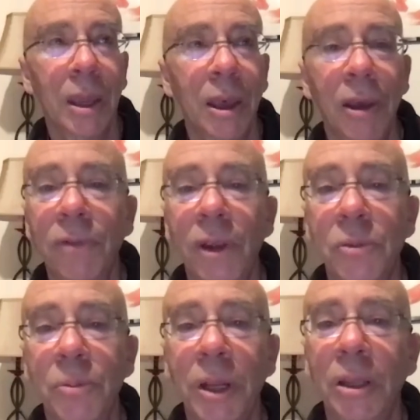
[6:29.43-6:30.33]
a
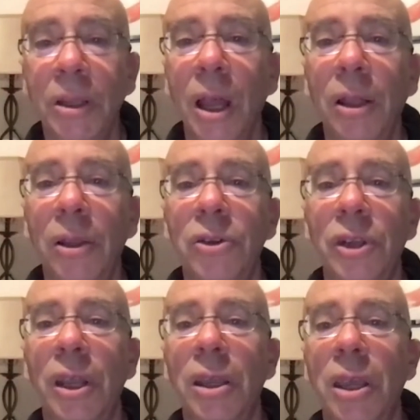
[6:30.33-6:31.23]
freshman in college,
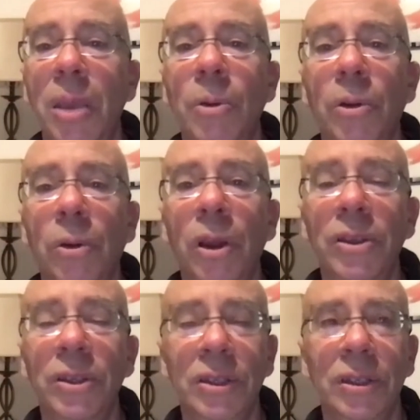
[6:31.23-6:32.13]
and I came
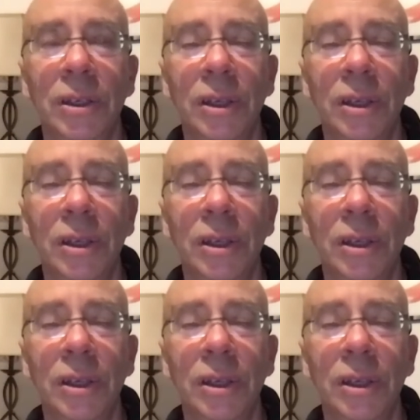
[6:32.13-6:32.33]
across